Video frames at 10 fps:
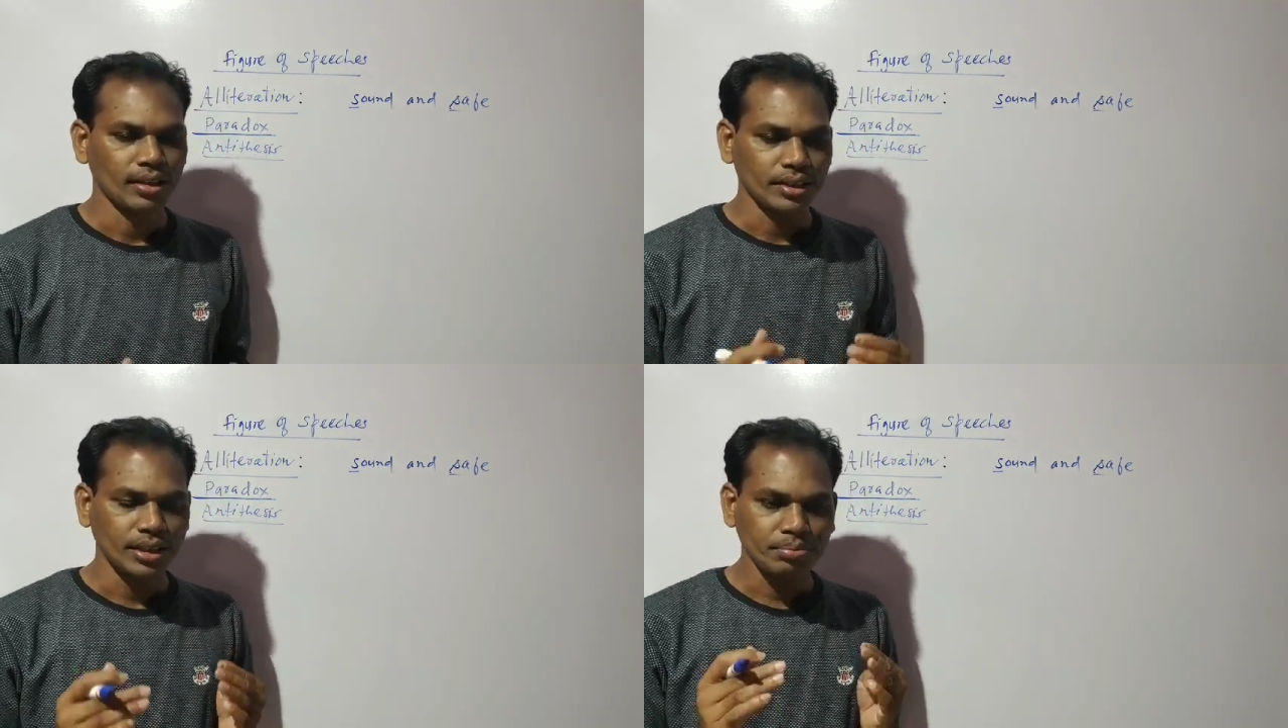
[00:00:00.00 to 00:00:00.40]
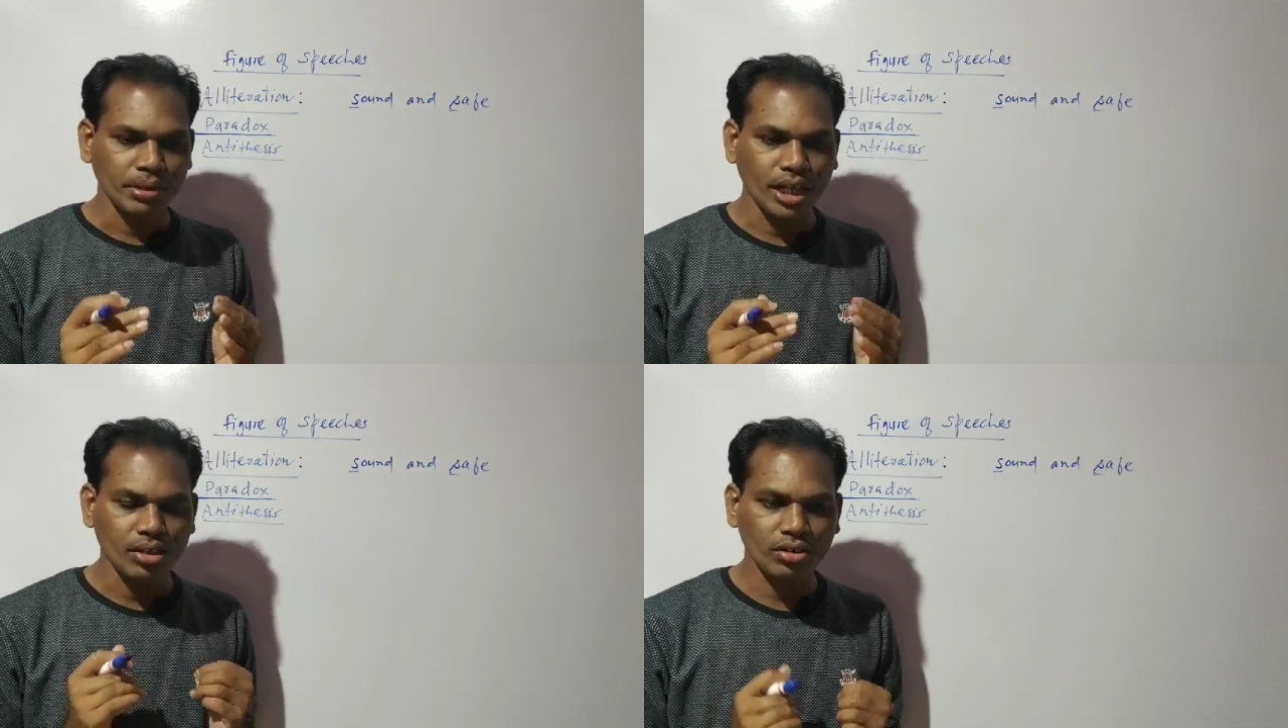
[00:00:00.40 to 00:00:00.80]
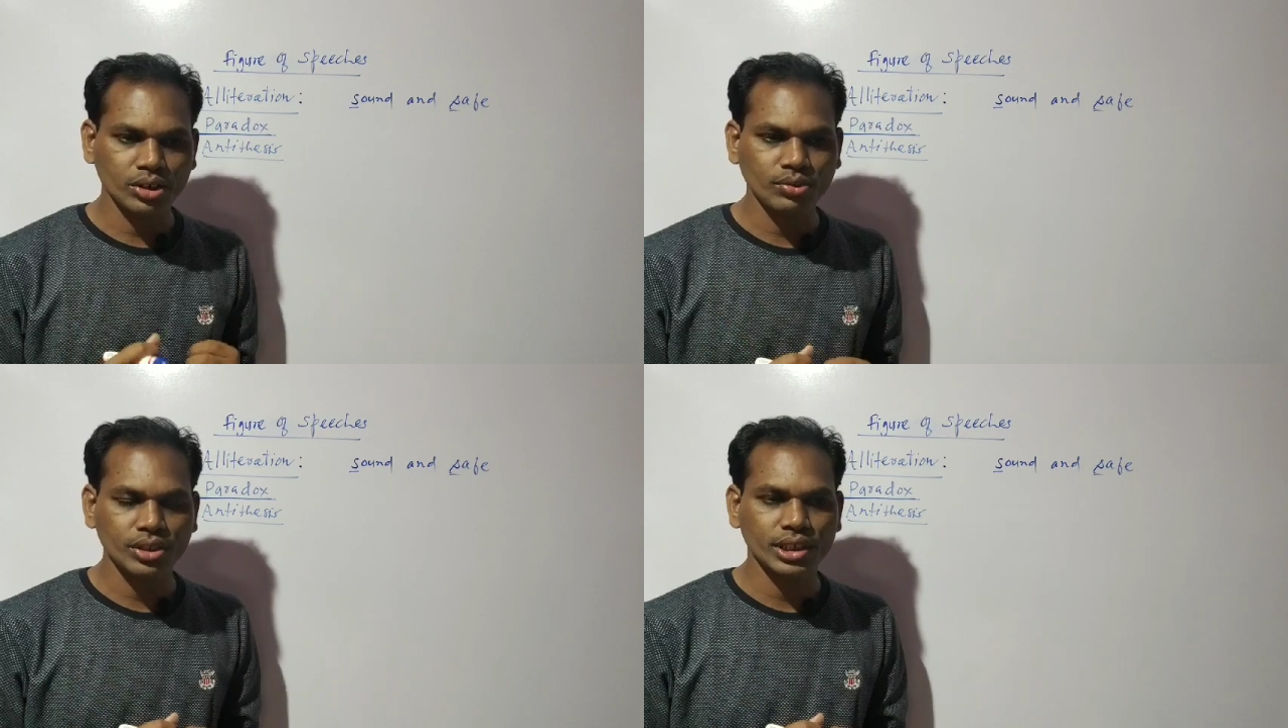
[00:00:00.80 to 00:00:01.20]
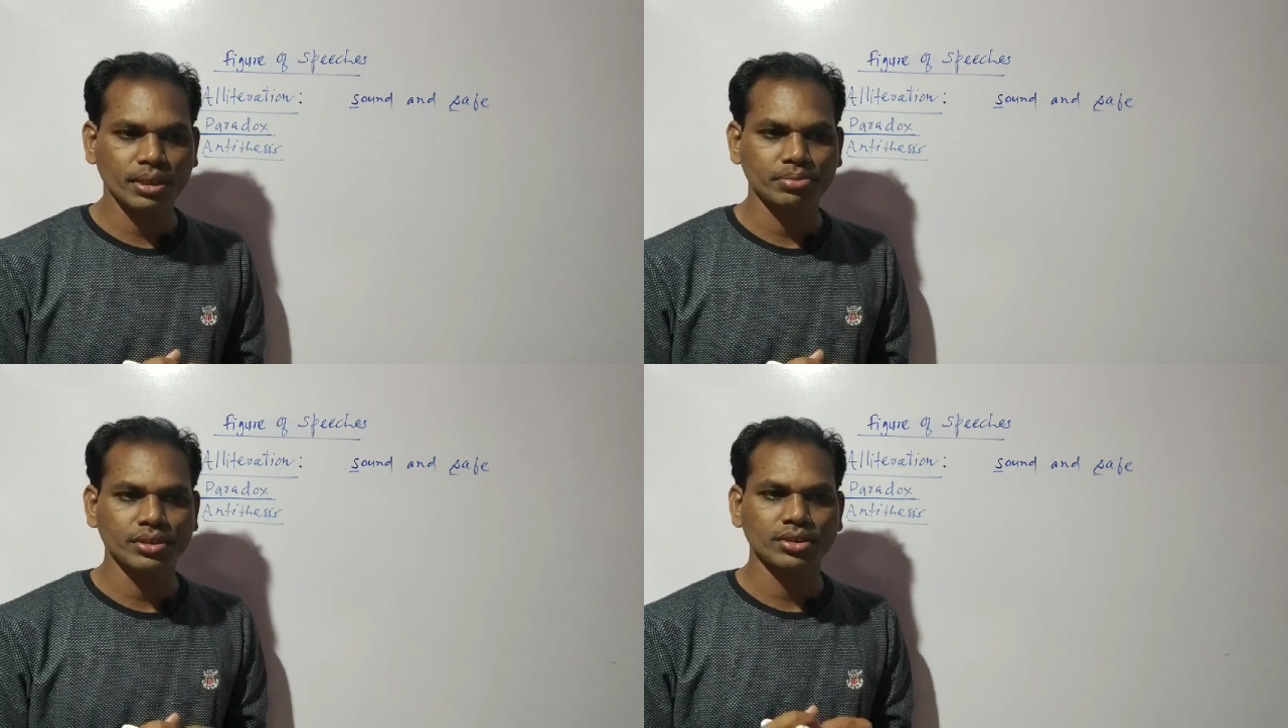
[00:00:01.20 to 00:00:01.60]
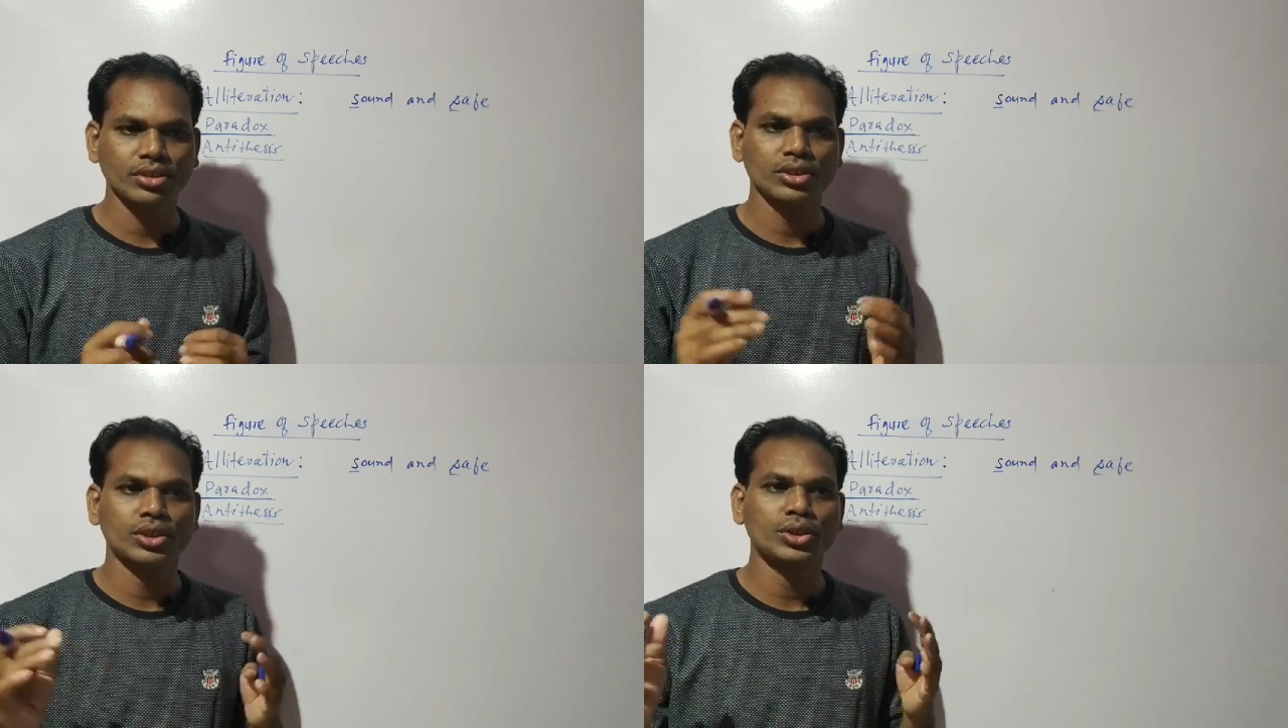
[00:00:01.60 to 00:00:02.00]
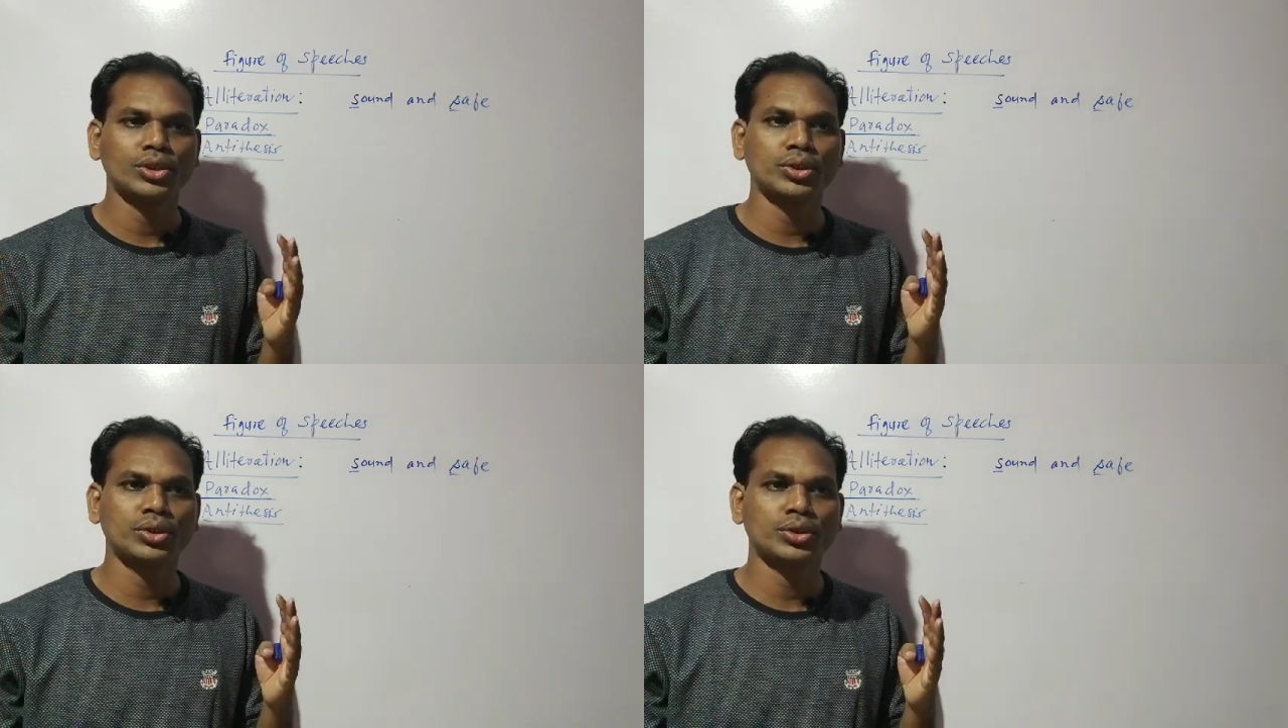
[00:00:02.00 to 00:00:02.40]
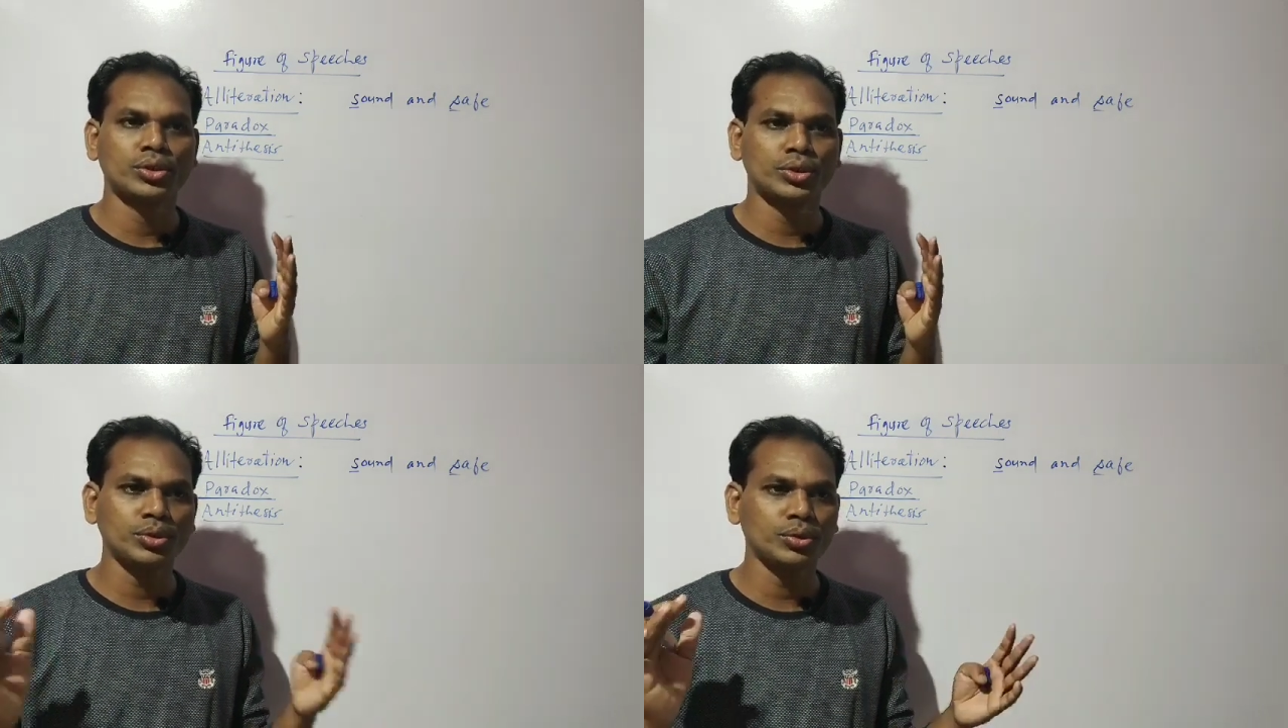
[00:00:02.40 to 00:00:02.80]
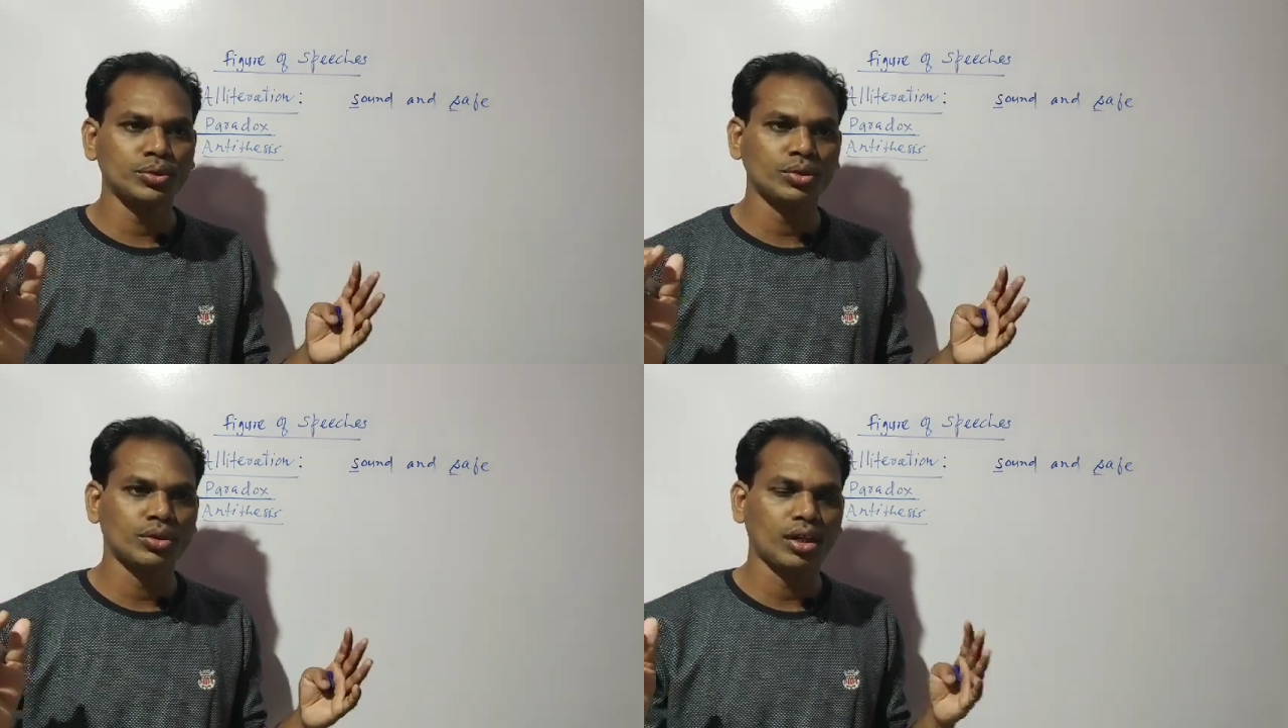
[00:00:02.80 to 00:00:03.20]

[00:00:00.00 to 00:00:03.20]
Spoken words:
In paradox, what's happened? Two